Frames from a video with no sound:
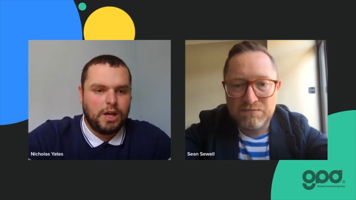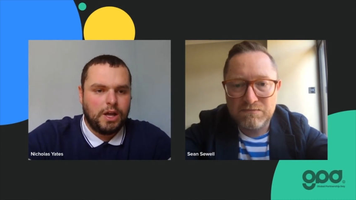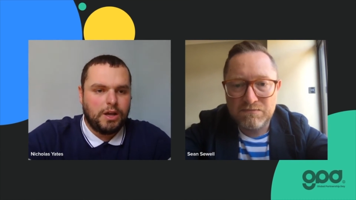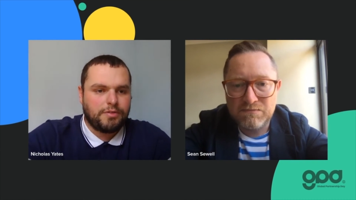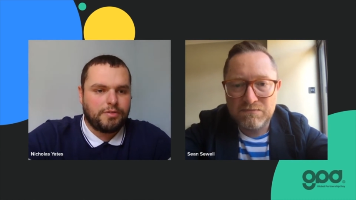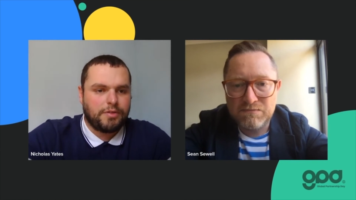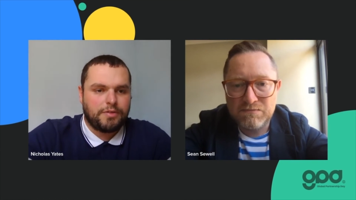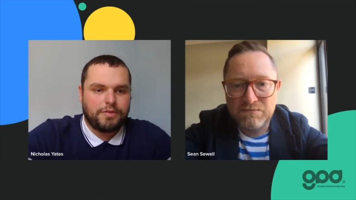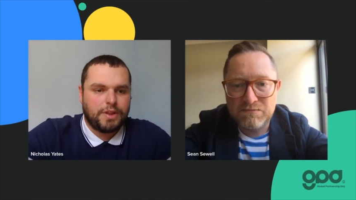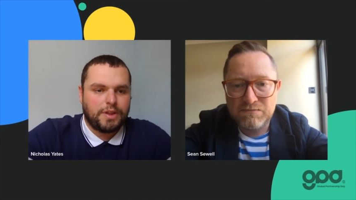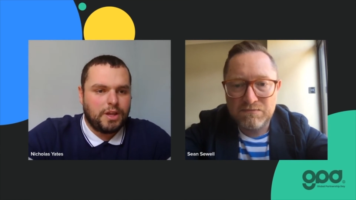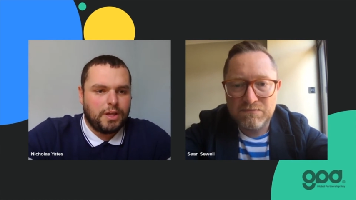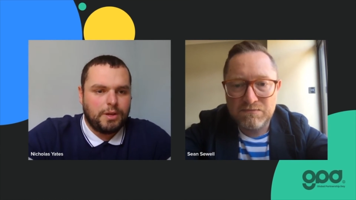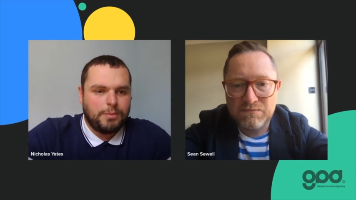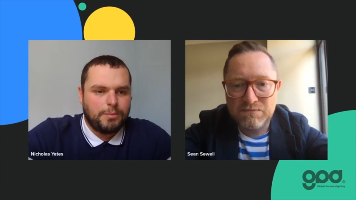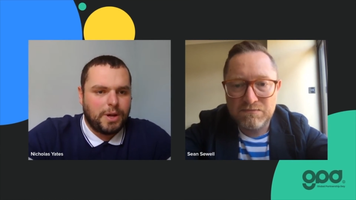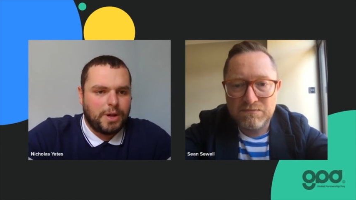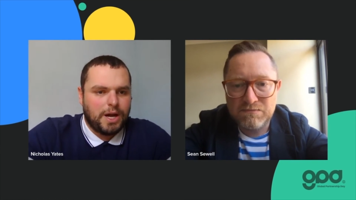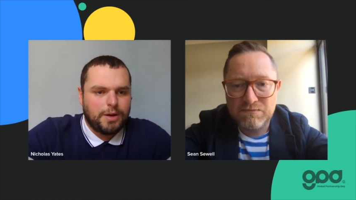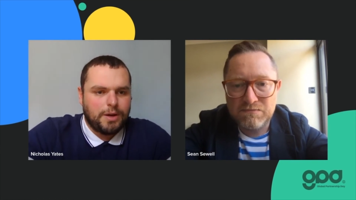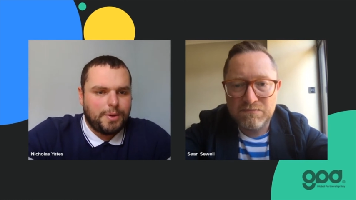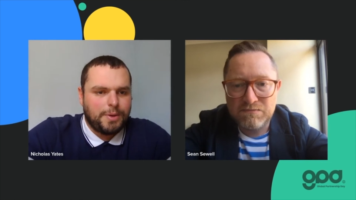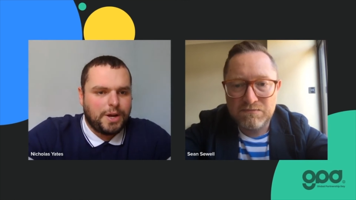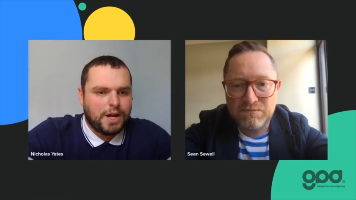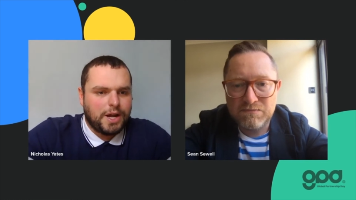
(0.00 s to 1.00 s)
Speaker 1: of affiliate and
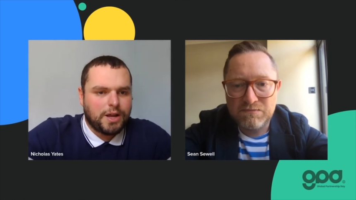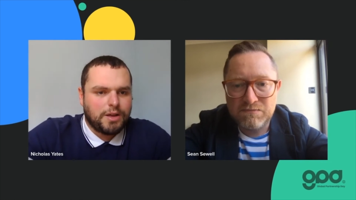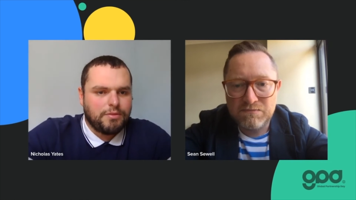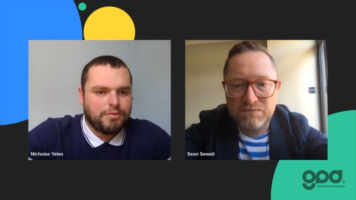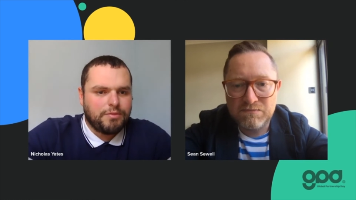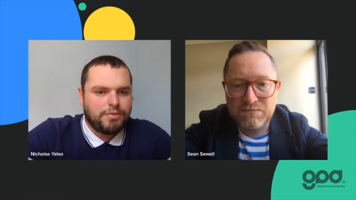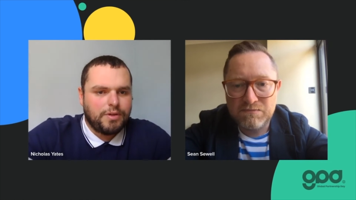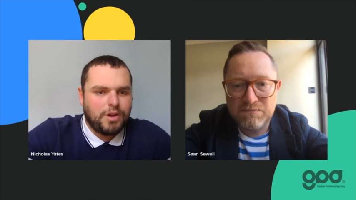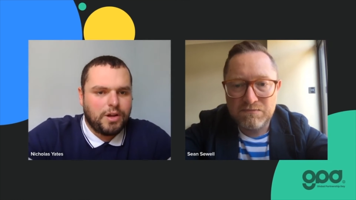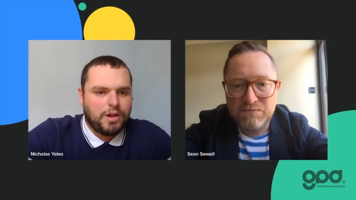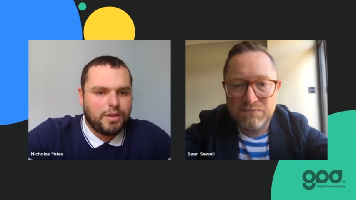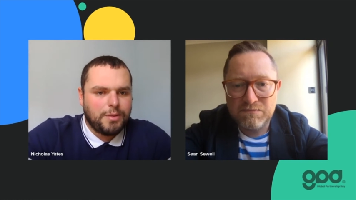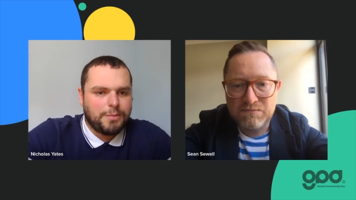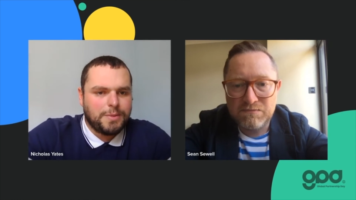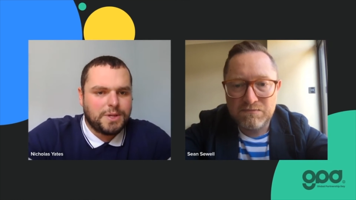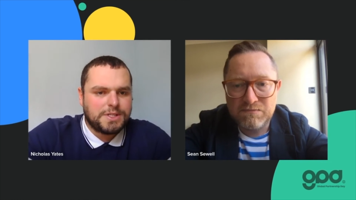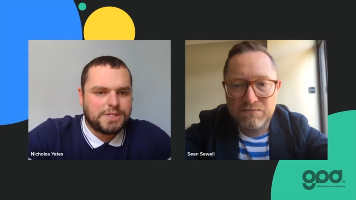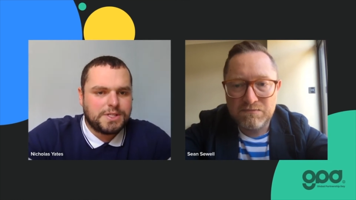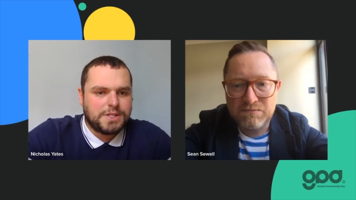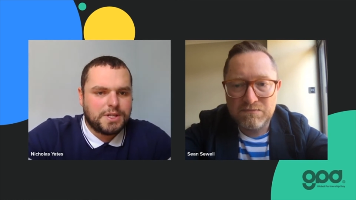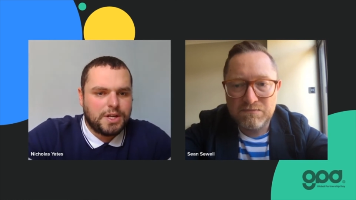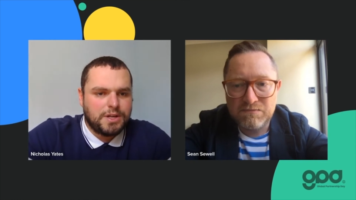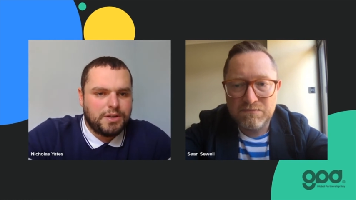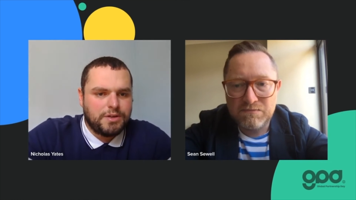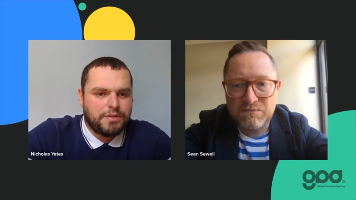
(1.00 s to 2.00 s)
partner marketing for them
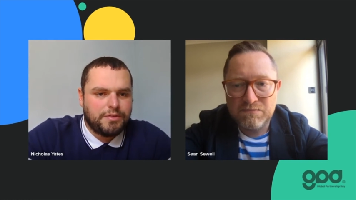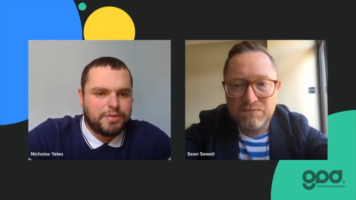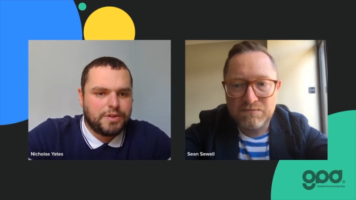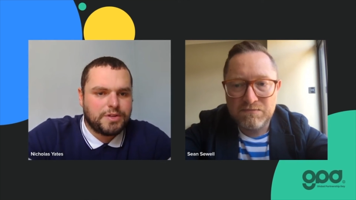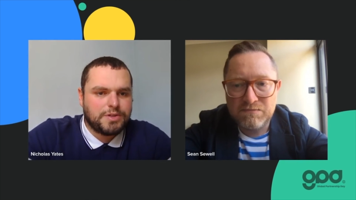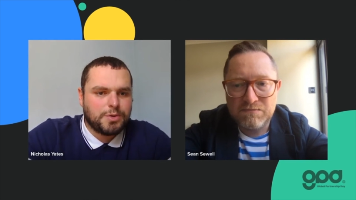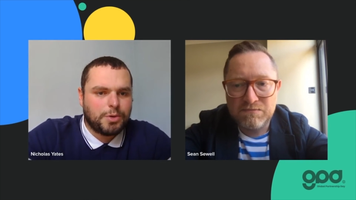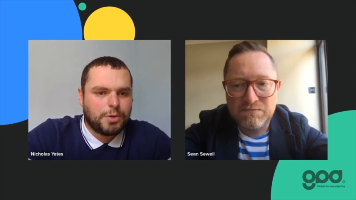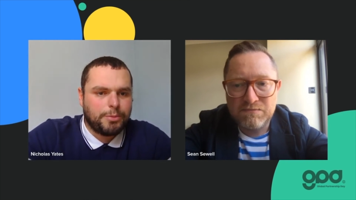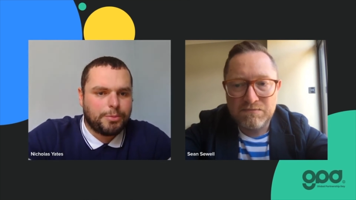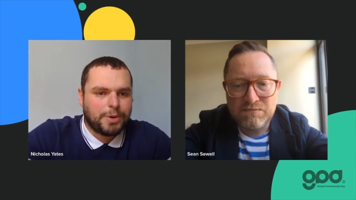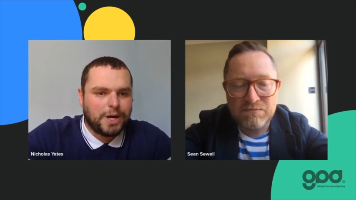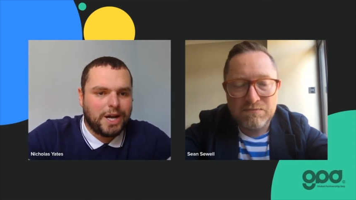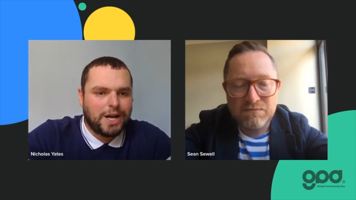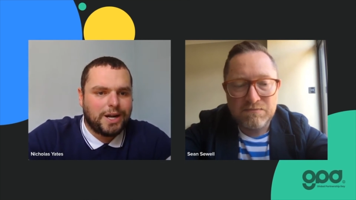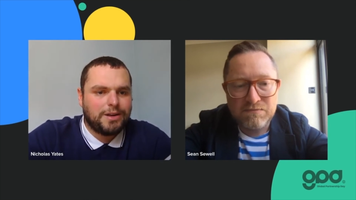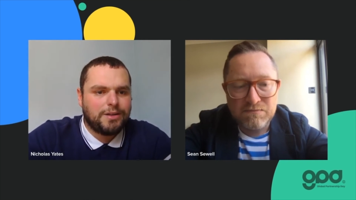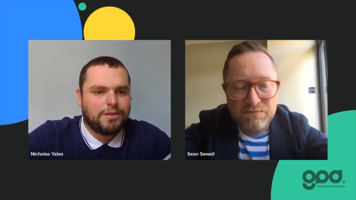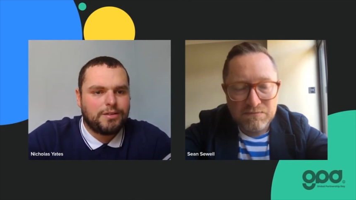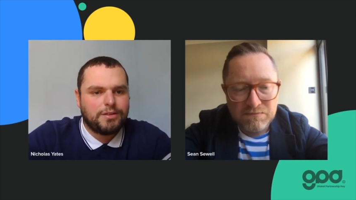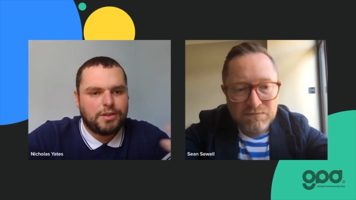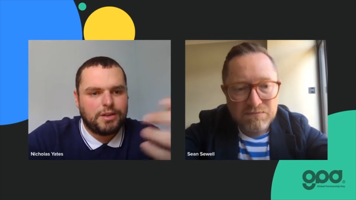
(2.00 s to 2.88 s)
as an individual brand,